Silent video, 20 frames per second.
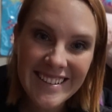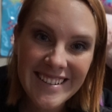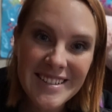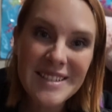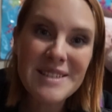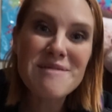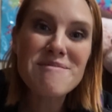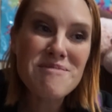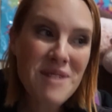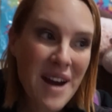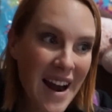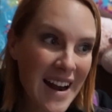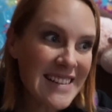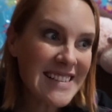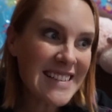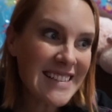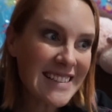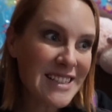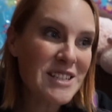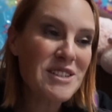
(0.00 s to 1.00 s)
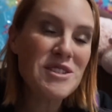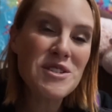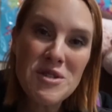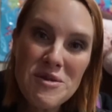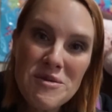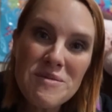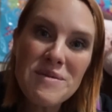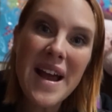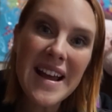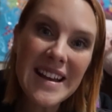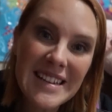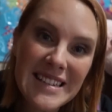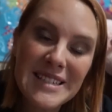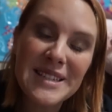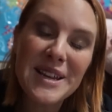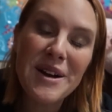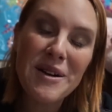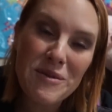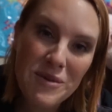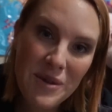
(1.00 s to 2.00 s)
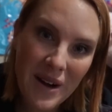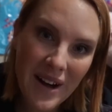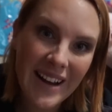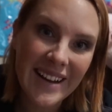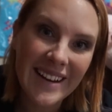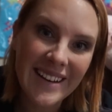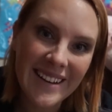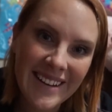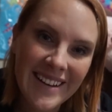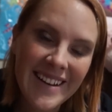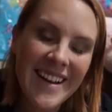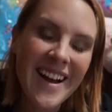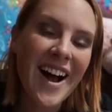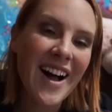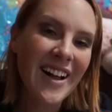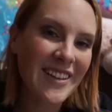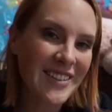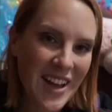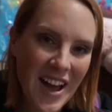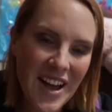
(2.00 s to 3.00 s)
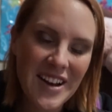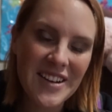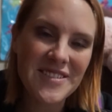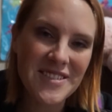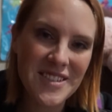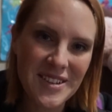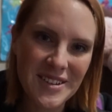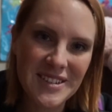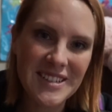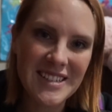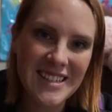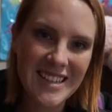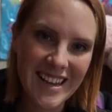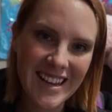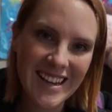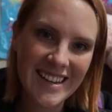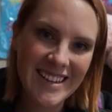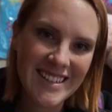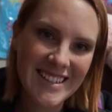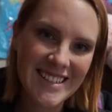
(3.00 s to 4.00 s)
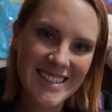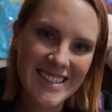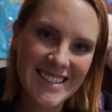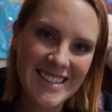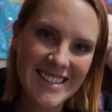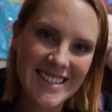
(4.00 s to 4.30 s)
Surprisingly, you may still want a lot of those things.